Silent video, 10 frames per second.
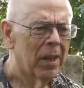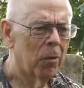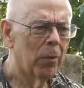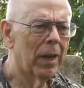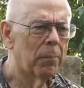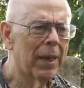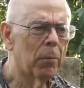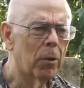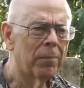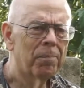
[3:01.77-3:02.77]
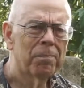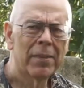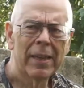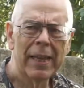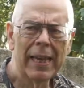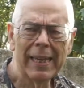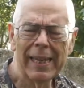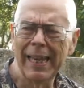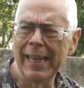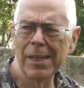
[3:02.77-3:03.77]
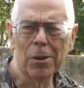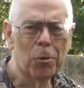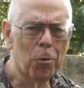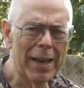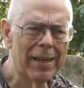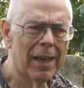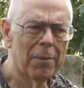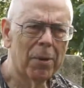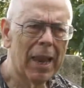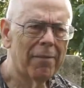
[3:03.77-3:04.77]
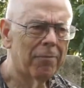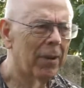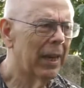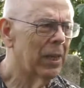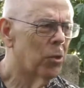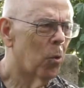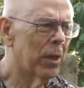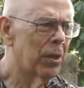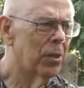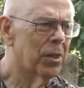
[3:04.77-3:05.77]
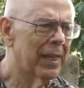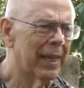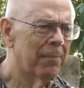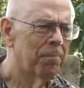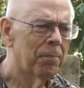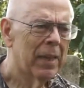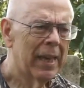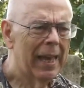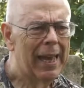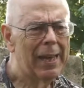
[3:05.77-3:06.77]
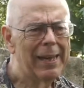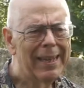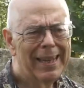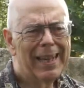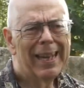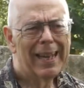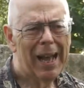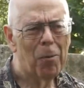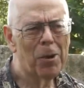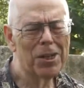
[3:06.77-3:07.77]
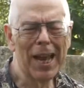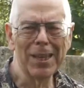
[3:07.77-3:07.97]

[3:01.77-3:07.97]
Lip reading: a really big one, and it's a great gimbal. I've really enjoyed using it, and I wish I